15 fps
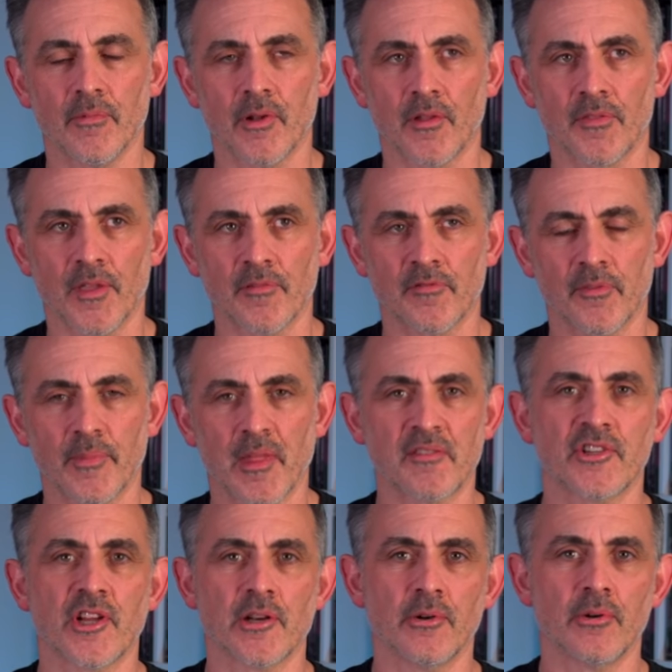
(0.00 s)
I think, from this
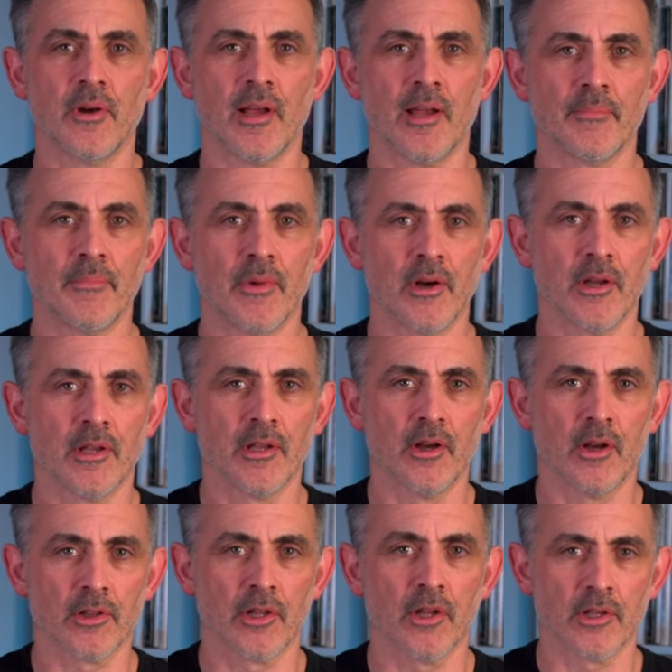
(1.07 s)
channel and my
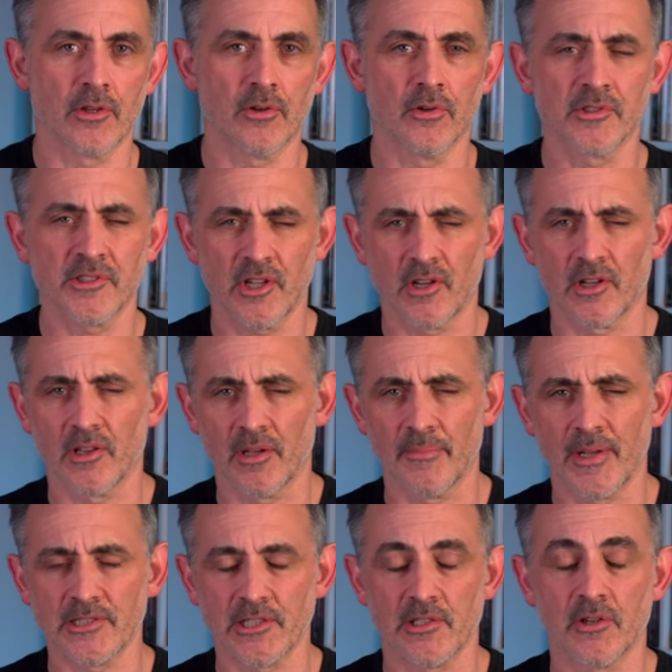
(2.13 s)
online course,
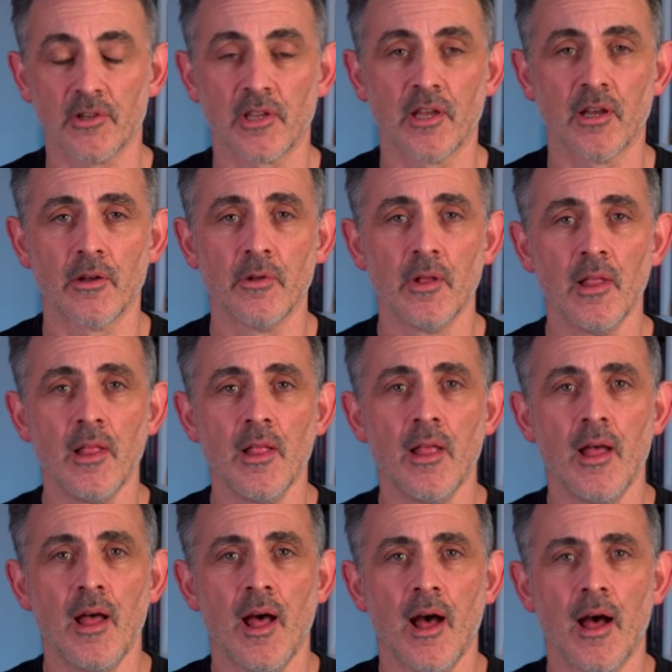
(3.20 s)
onlinemagic.co.
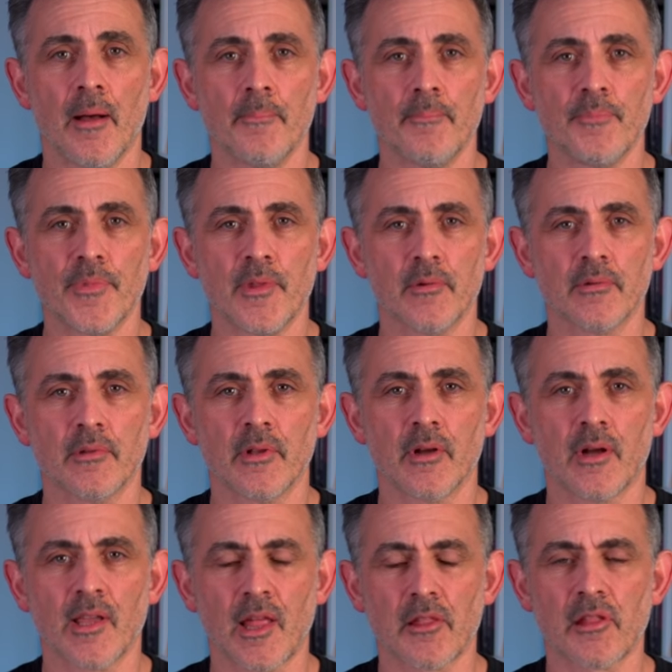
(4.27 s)
Um,
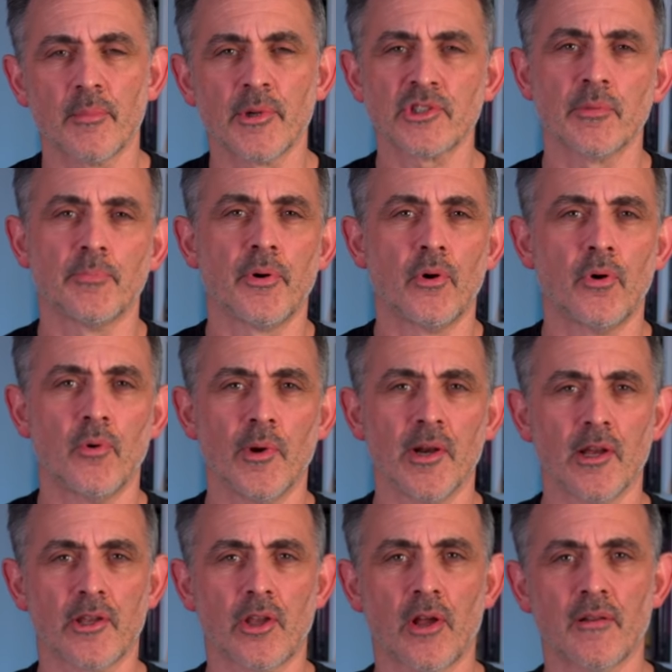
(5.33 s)
I get so much support when
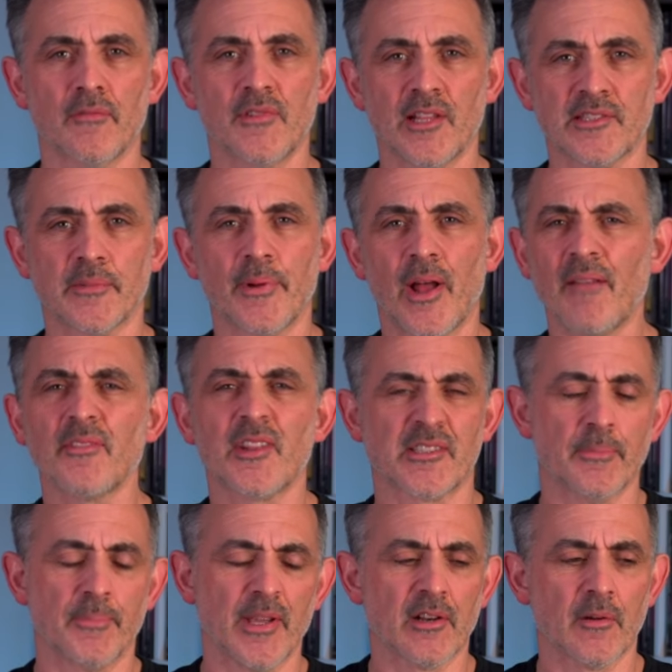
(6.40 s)
I kind of disappear. I am
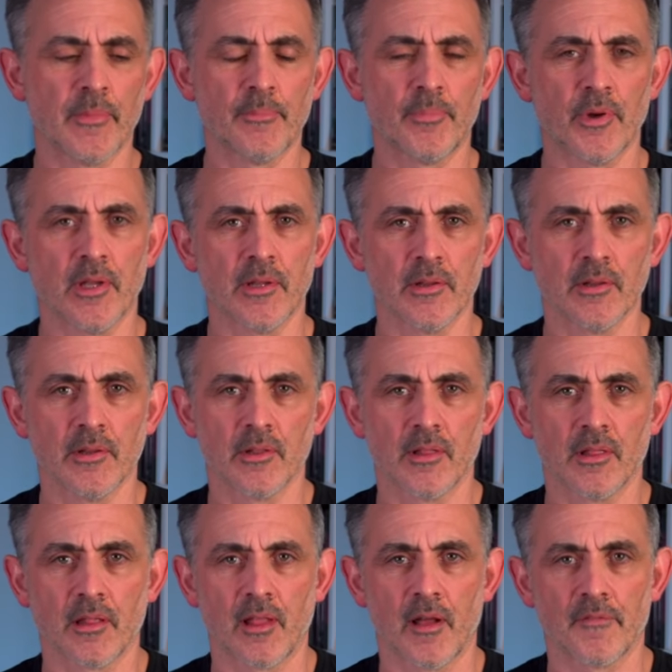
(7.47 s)
disappeared, I've been putting
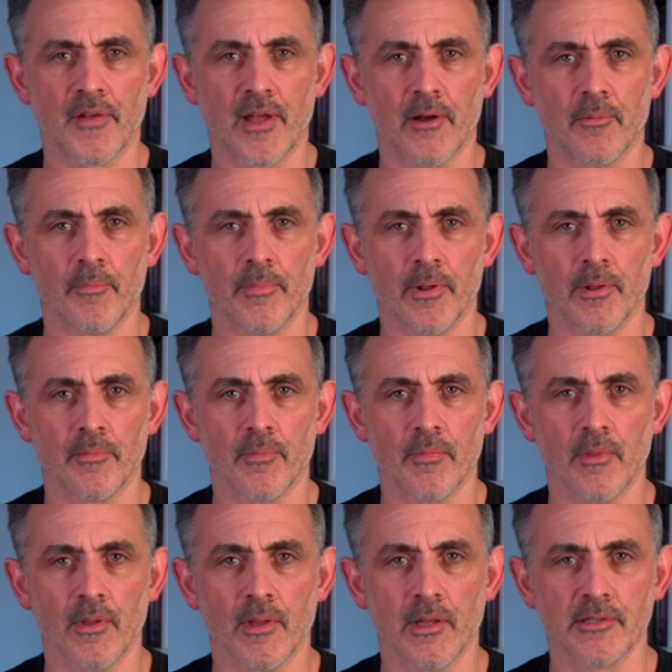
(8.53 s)
stuff out, but
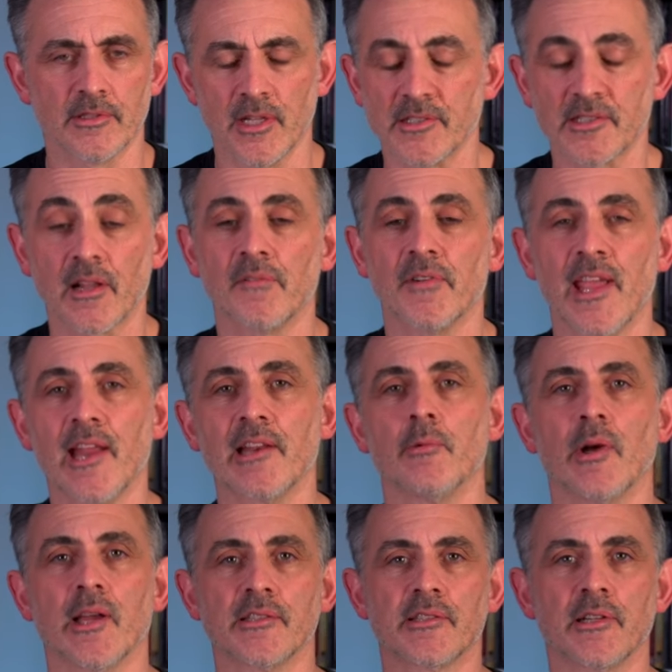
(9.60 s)
it's, it's lovely
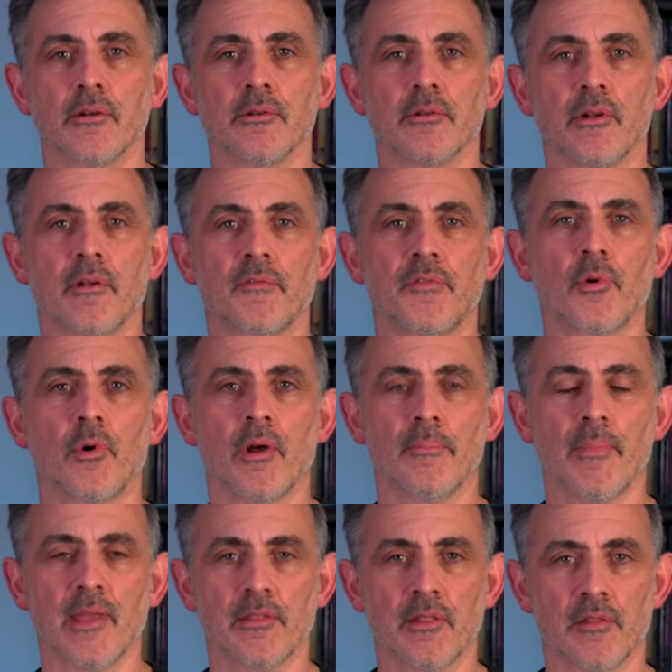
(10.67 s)
anyway. So I thought I'd
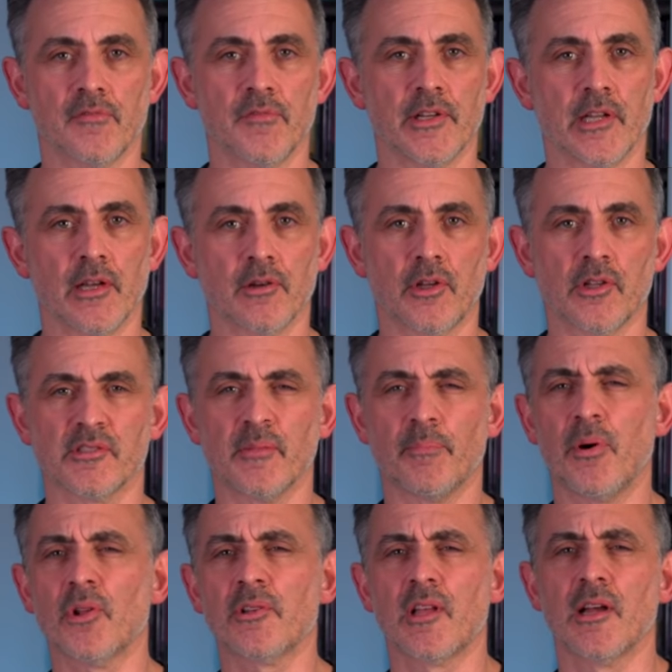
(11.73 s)
make this video because the
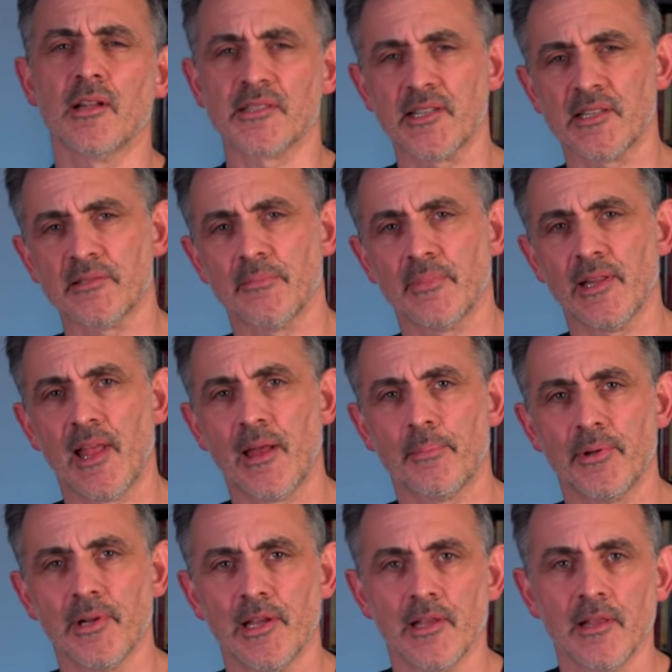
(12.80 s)
podcast hasn't been
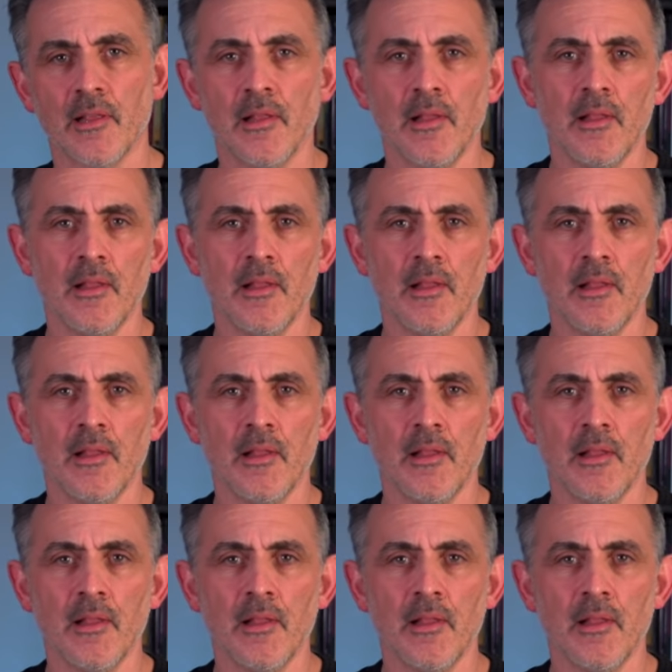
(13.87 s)
happening